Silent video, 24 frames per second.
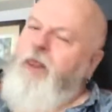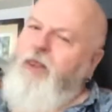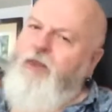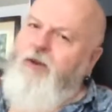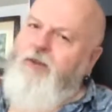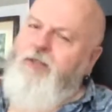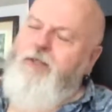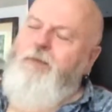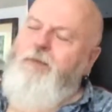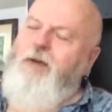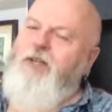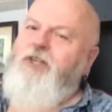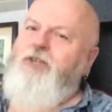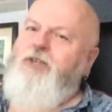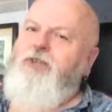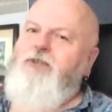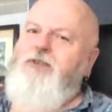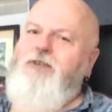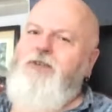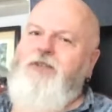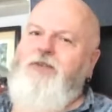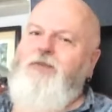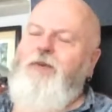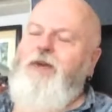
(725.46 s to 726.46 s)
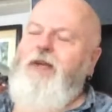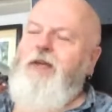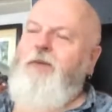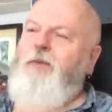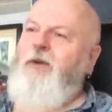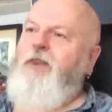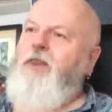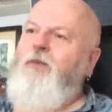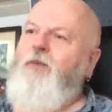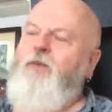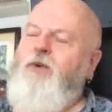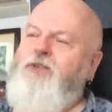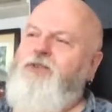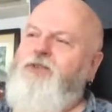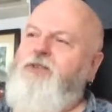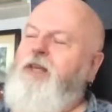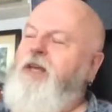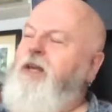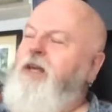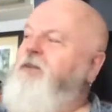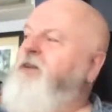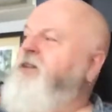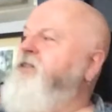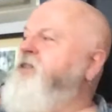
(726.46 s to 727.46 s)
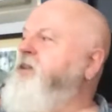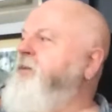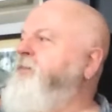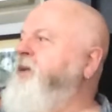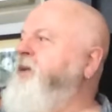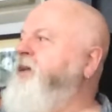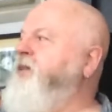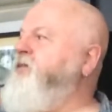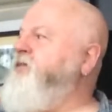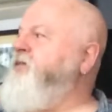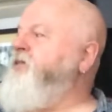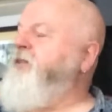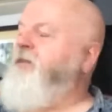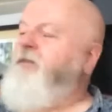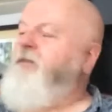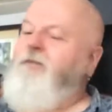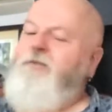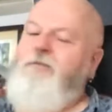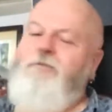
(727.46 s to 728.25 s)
Not so much interest to anyone that wasn't there, I suppose.